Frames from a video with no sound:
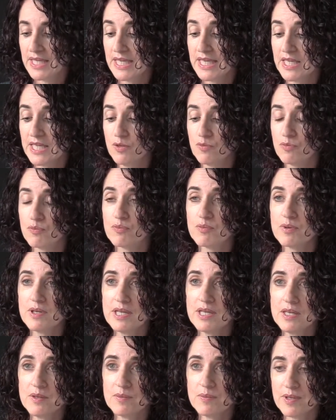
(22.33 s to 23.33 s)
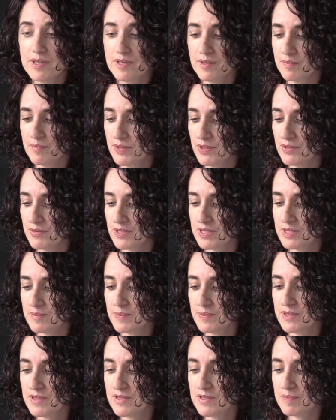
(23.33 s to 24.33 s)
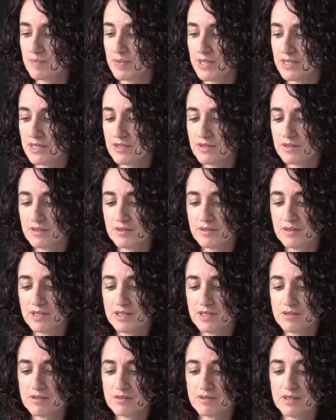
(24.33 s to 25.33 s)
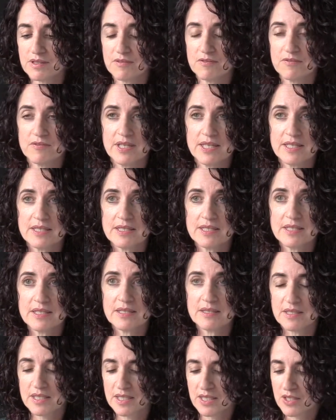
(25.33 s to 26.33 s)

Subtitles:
He really wanted me to experience pleasure, and so I faked it